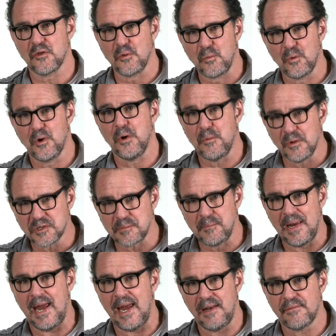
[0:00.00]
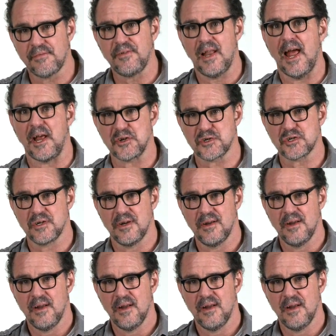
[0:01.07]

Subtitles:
The Word was made flesh.